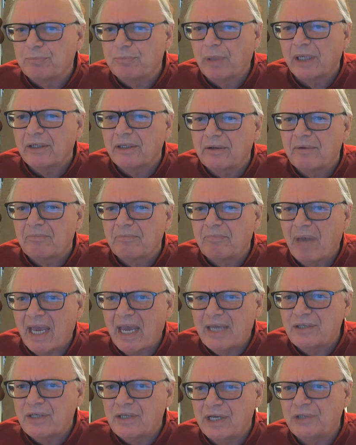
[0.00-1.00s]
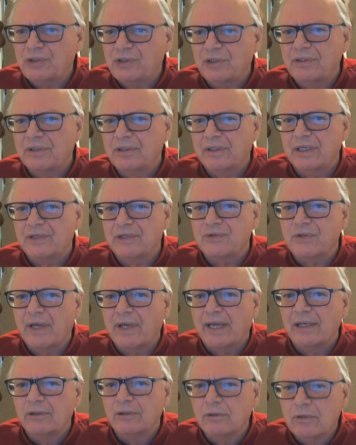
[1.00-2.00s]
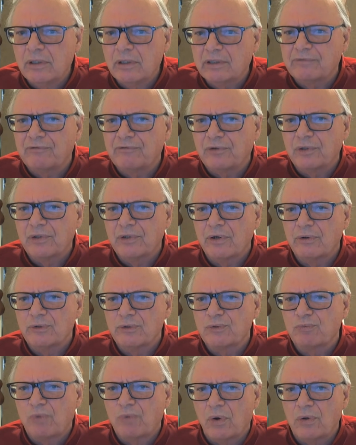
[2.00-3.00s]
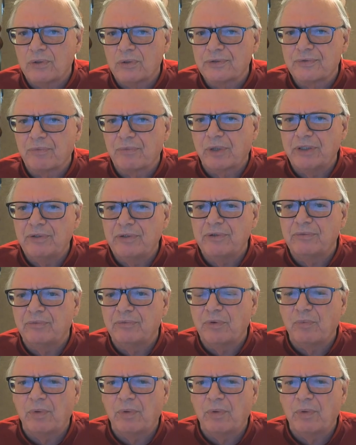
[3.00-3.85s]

but pay attention to this and look for those roles when you